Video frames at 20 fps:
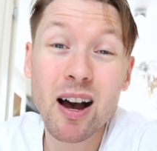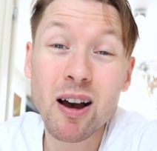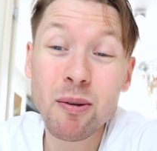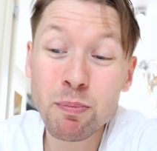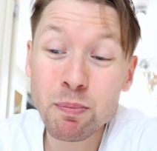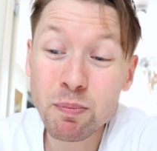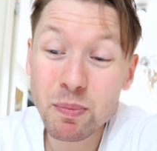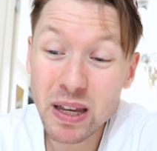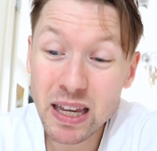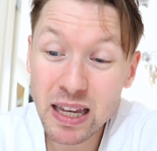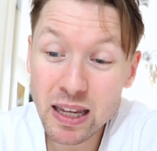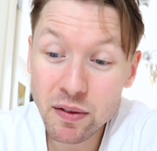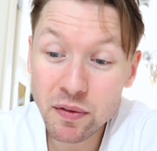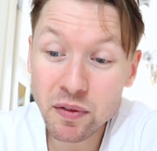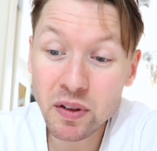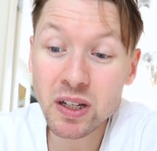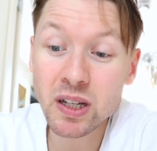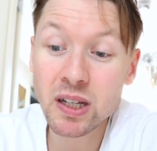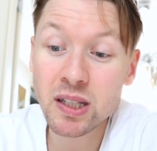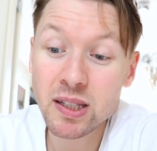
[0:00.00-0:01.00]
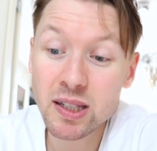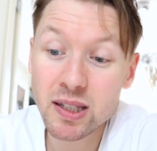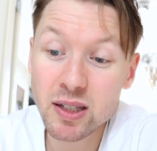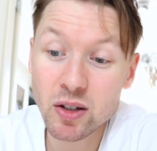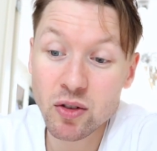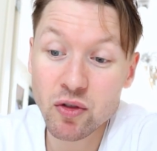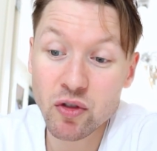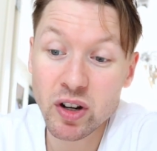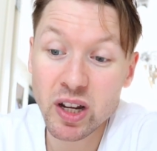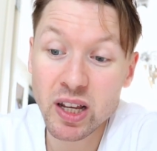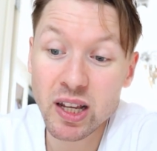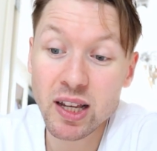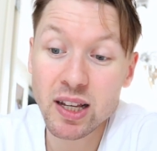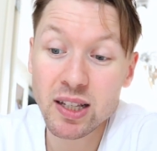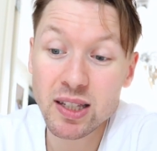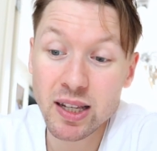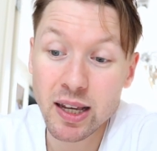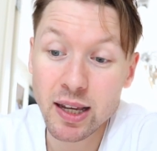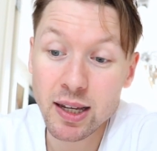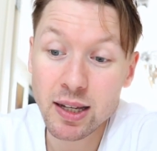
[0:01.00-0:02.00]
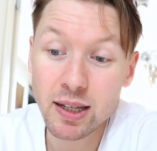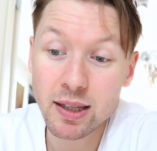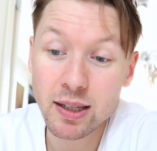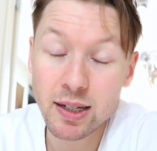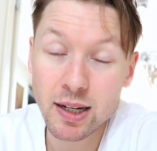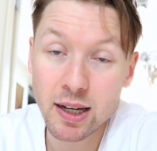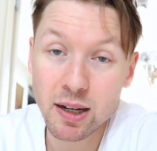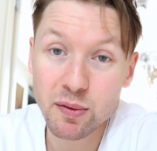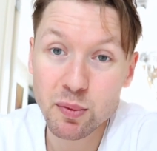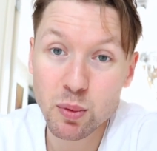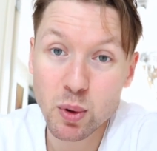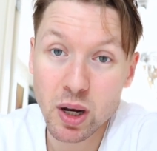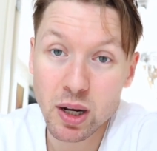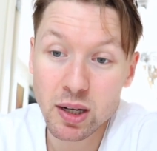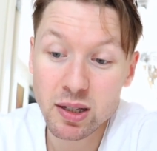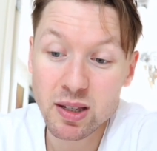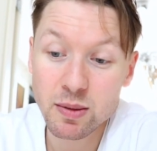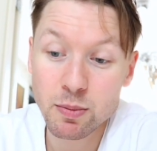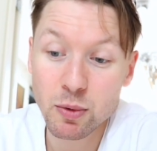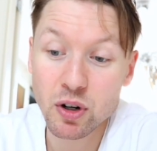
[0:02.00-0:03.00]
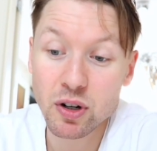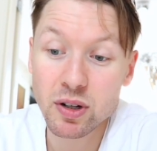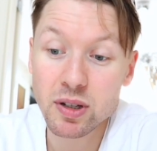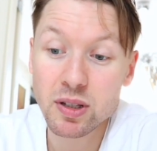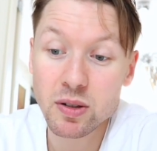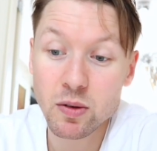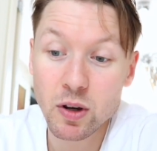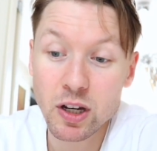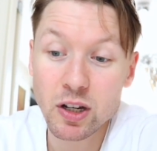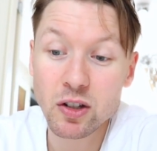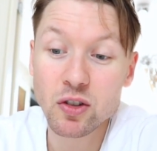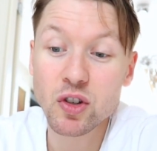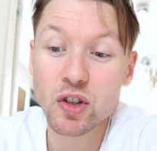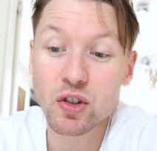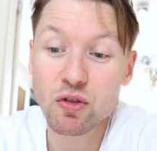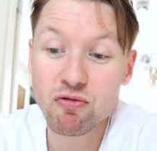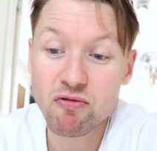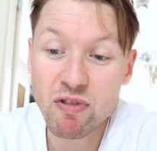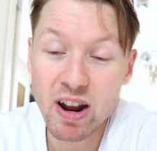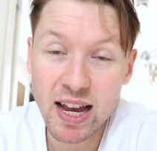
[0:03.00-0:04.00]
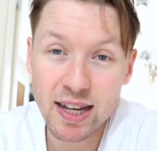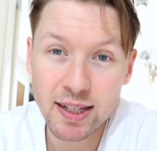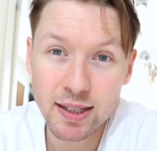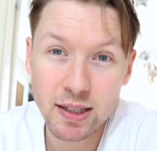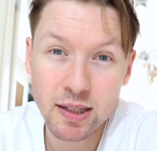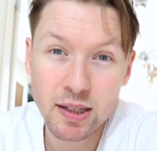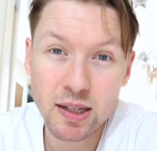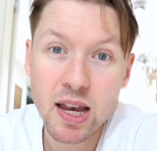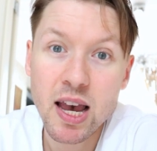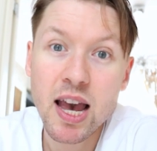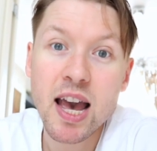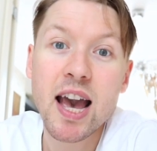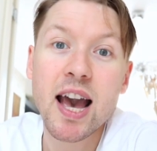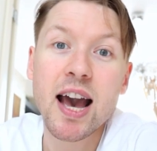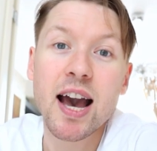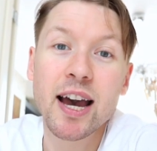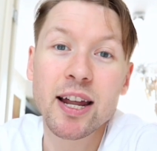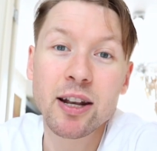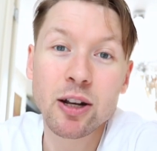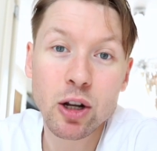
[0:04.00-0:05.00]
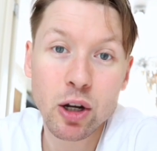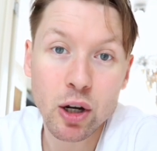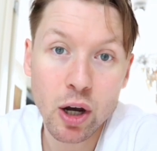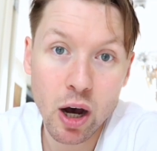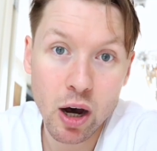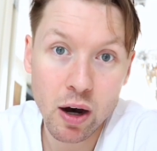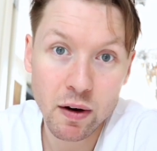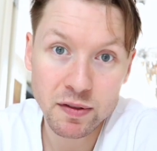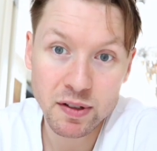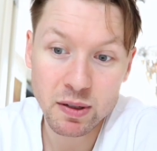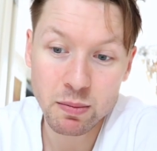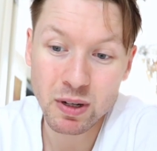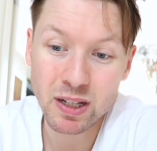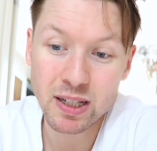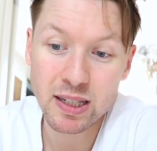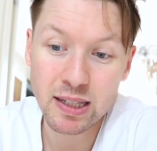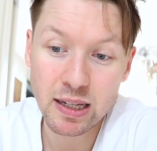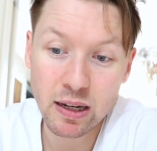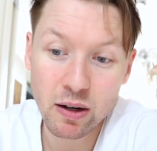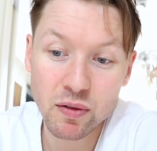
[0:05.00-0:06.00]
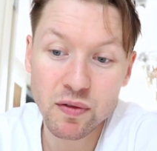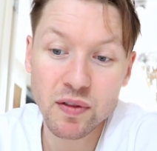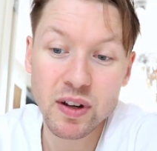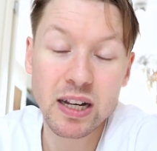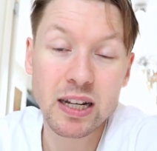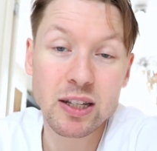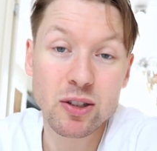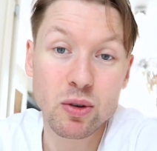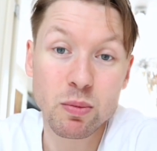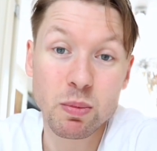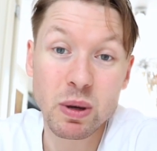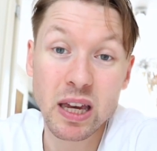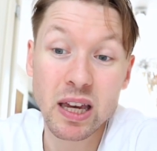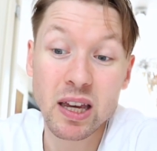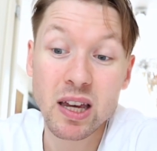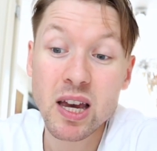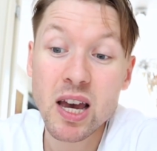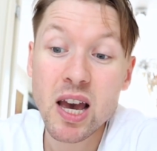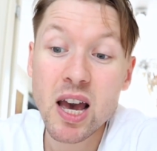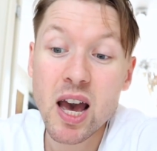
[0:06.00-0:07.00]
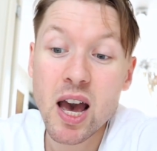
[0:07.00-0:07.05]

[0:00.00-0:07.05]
I'm even considering taking the day off work tomorrow so I can just rest and look after myself a little bit.